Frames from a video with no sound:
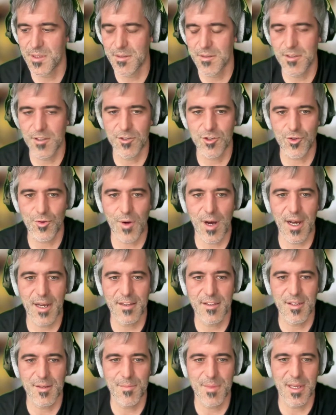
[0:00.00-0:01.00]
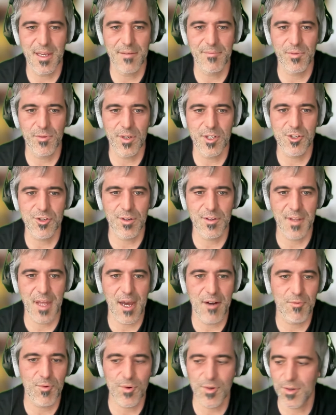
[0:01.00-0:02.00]
to try to be influential in
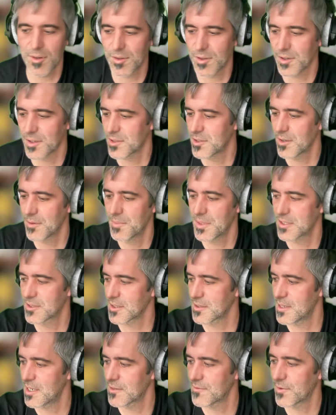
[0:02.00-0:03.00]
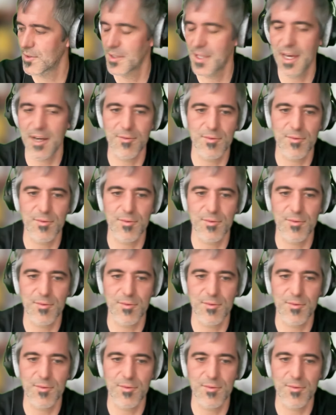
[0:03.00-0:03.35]
that role or to be successful in that